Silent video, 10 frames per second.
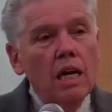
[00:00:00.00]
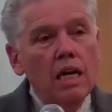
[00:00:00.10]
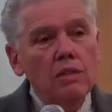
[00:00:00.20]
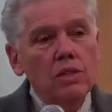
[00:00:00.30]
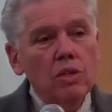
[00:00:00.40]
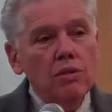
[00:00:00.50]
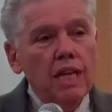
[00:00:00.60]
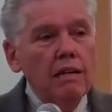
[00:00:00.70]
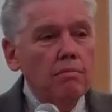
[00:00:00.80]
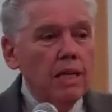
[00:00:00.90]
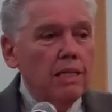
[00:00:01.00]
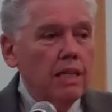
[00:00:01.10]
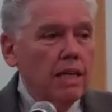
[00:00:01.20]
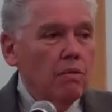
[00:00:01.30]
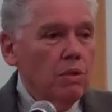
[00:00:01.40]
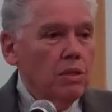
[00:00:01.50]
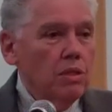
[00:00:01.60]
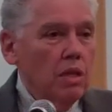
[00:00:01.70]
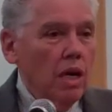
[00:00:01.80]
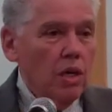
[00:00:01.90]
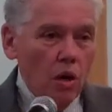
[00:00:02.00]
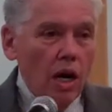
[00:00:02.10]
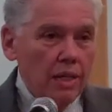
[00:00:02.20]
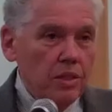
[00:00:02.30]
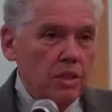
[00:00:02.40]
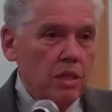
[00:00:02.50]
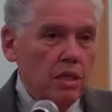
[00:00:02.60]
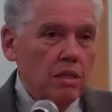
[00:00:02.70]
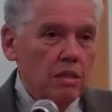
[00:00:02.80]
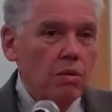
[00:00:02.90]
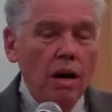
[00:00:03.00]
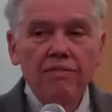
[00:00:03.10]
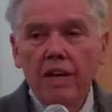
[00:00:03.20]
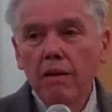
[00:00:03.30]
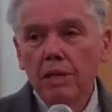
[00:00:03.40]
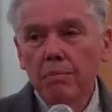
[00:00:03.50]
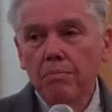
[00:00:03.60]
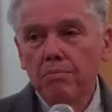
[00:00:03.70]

And so that meant that it was a cost to our family,